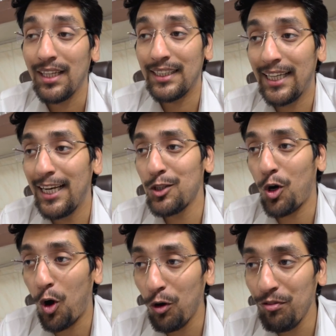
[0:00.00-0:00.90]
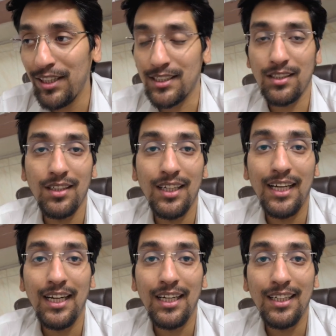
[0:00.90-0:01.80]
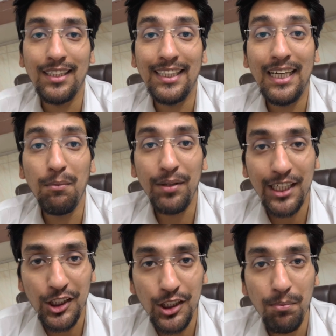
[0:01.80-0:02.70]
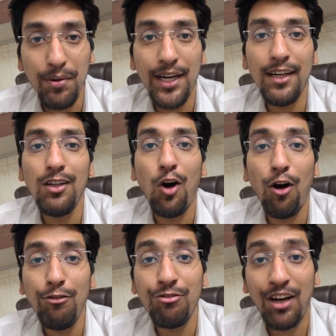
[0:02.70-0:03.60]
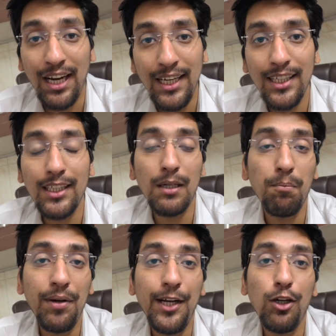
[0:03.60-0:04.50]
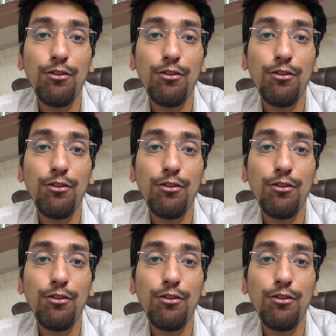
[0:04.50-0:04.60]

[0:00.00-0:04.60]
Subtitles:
There is always the limitation period of filing a complaint,